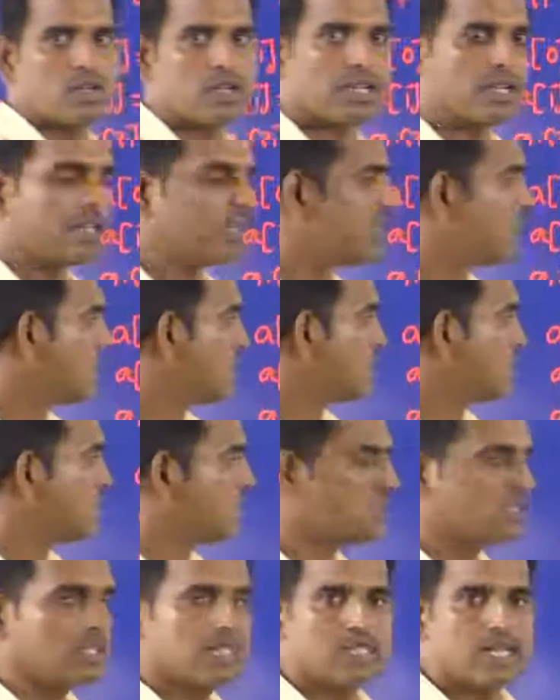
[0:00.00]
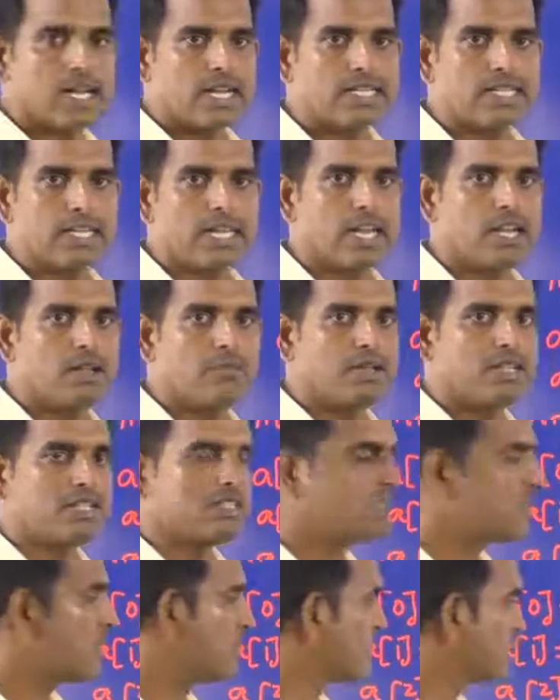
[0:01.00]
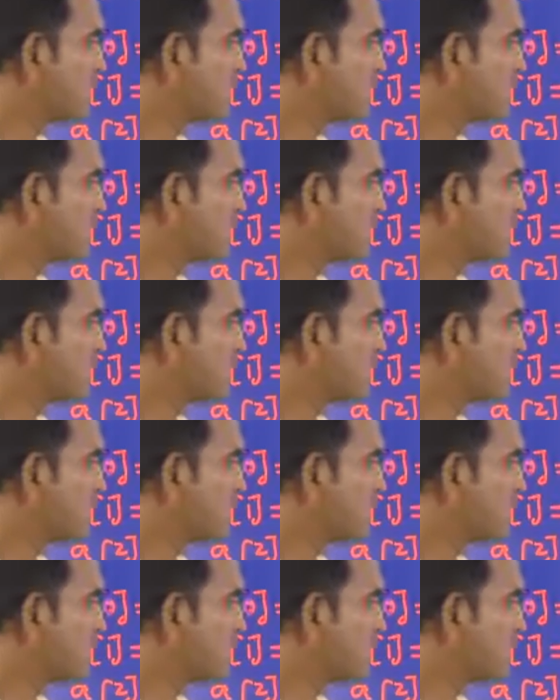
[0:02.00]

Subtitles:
Okay, so these are the elements,